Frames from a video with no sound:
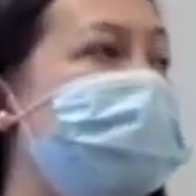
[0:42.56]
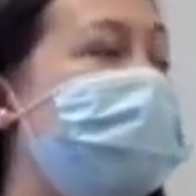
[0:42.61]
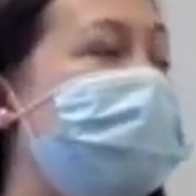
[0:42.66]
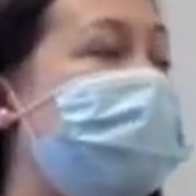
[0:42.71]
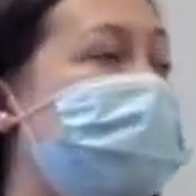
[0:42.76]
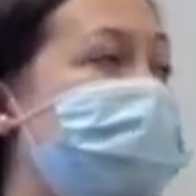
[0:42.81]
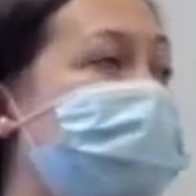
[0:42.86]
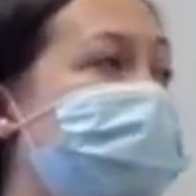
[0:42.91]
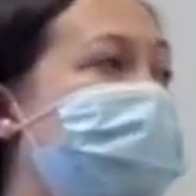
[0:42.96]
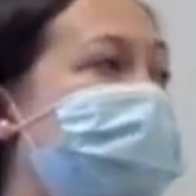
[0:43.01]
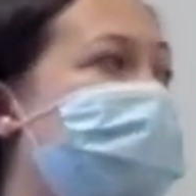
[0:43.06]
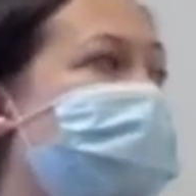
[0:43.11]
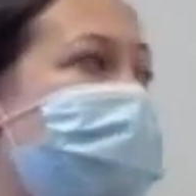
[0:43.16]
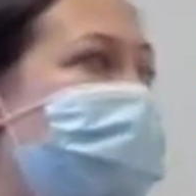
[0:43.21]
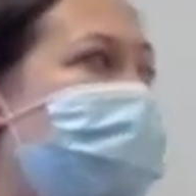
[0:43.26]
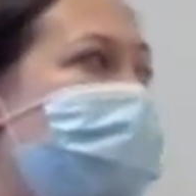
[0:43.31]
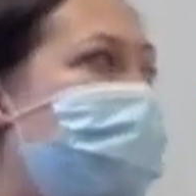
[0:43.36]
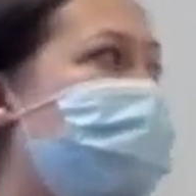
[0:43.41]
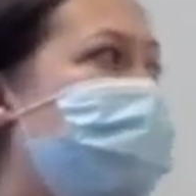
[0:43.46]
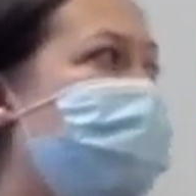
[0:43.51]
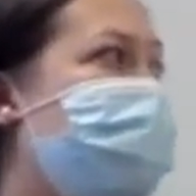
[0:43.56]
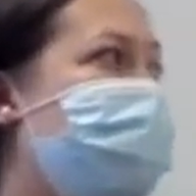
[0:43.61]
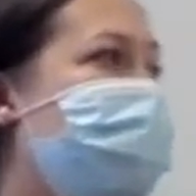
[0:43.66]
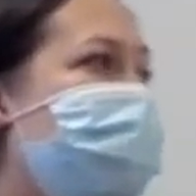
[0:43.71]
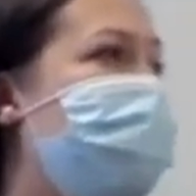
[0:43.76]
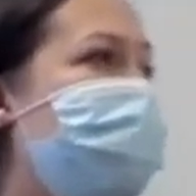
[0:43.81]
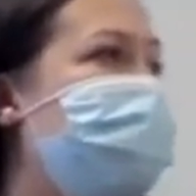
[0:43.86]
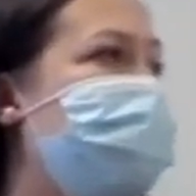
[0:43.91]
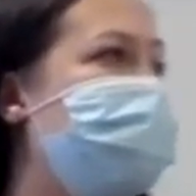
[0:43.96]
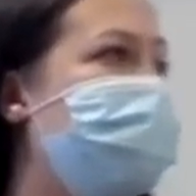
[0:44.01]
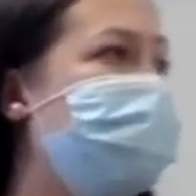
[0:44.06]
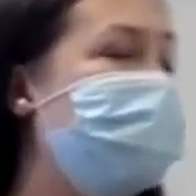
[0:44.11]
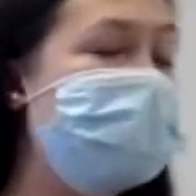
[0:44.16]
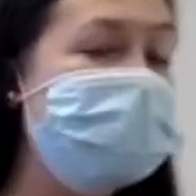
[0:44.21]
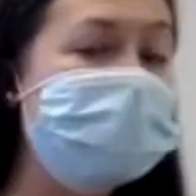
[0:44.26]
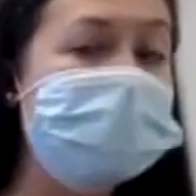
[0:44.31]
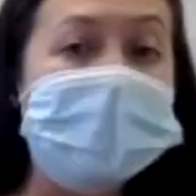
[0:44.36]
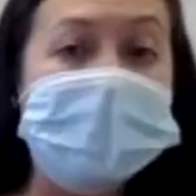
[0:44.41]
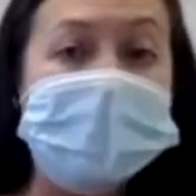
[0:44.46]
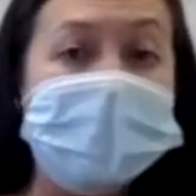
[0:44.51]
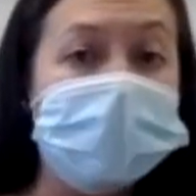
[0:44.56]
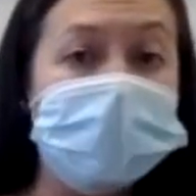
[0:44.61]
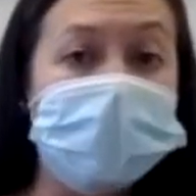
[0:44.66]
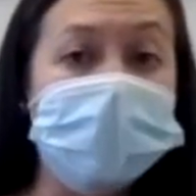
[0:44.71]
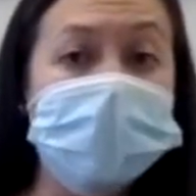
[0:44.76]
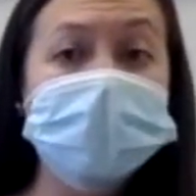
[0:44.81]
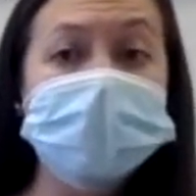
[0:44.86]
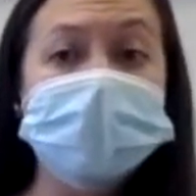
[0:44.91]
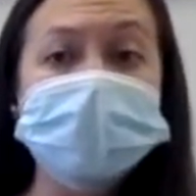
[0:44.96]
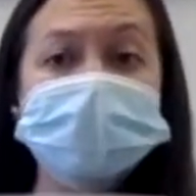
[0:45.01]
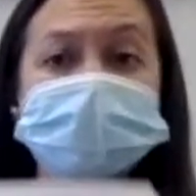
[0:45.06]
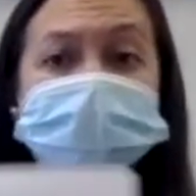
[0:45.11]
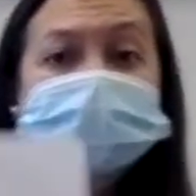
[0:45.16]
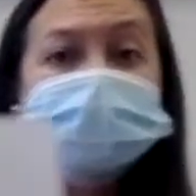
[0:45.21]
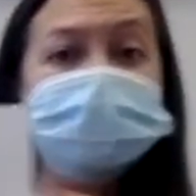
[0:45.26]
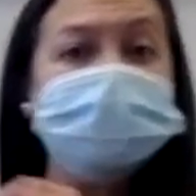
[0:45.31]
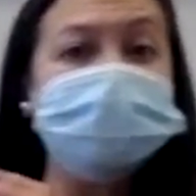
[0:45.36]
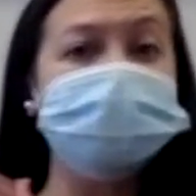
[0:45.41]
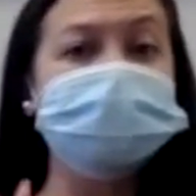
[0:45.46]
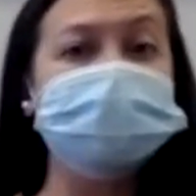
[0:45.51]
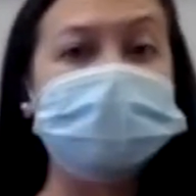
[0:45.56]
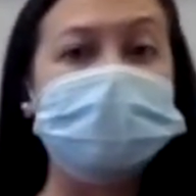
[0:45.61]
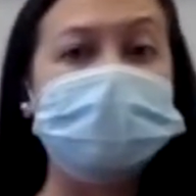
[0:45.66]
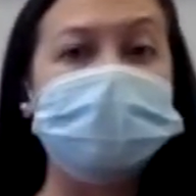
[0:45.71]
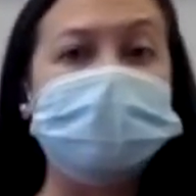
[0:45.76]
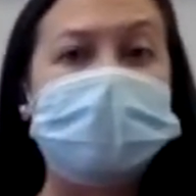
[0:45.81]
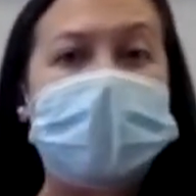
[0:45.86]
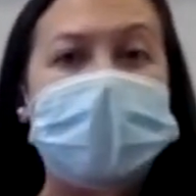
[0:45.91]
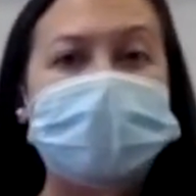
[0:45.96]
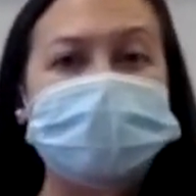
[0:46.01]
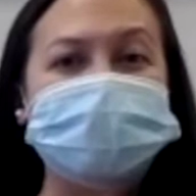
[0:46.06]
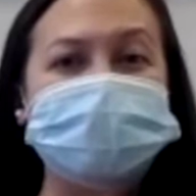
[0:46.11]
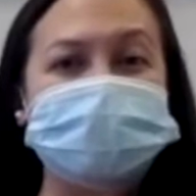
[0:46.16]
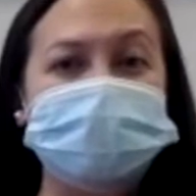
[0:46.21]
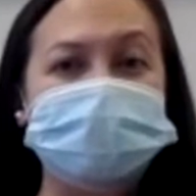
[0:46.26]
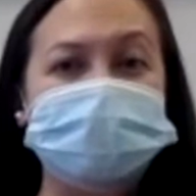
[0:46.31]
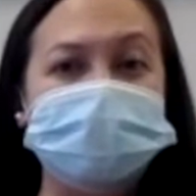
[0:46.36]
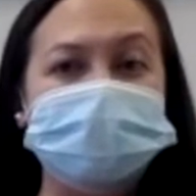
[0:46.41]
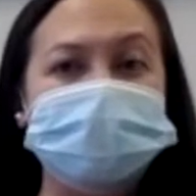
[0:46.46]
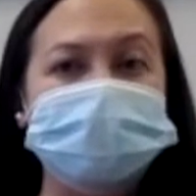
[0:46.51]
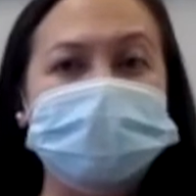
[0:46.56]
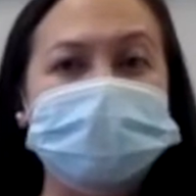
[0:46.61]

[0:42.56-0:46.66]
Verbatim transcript: that's what you're more comfortable with. Or you could use kinematics to do it,